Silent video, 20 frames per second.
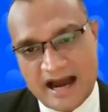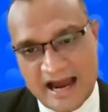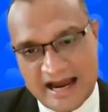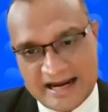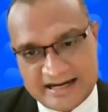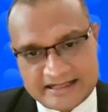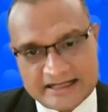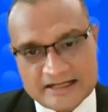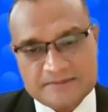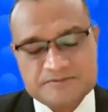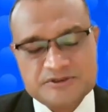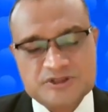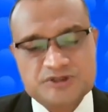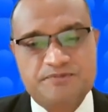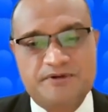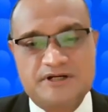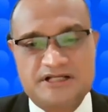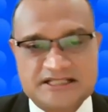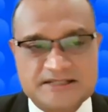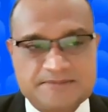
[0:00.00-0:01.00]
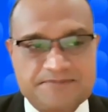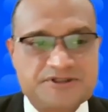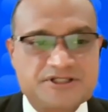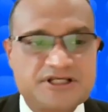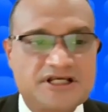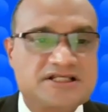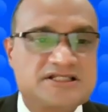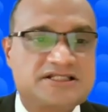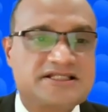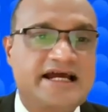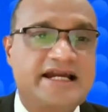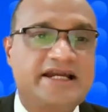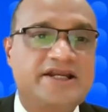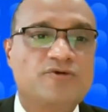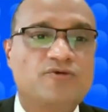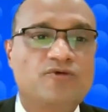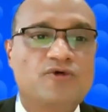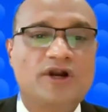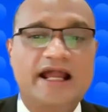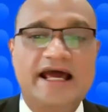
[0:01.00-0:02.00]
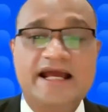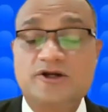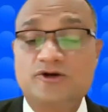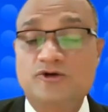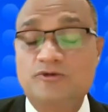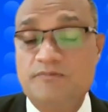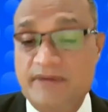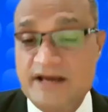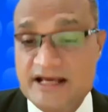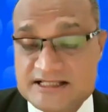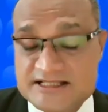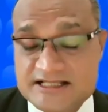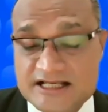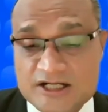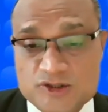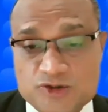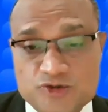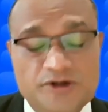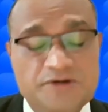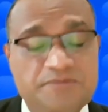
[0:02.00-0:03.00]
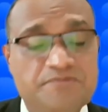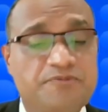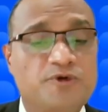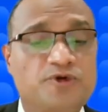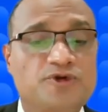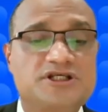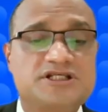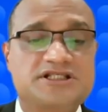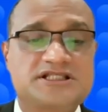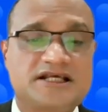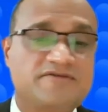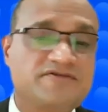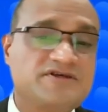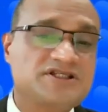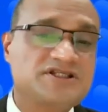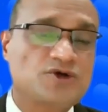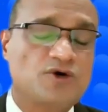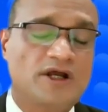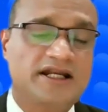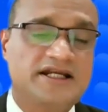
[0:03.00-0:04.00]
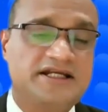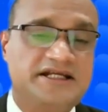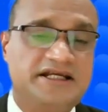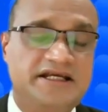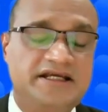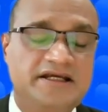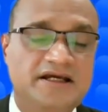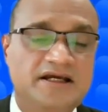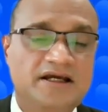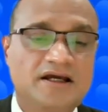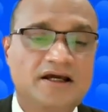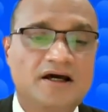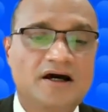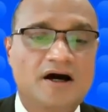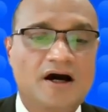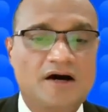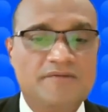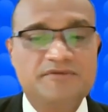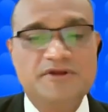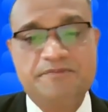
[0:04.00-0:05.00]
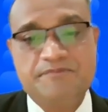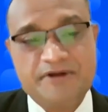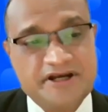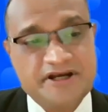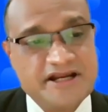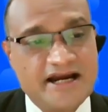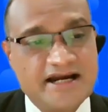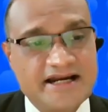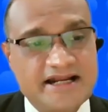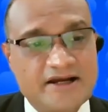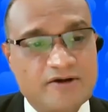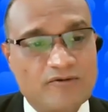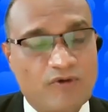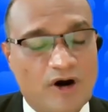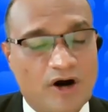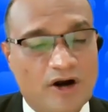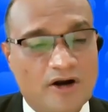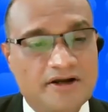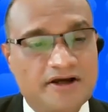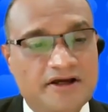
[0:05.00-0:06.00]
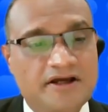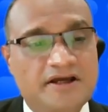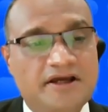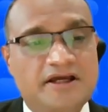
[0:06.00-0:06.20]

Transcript: items, perceptions that you would like to measure to improve the service quality of the pediatric ward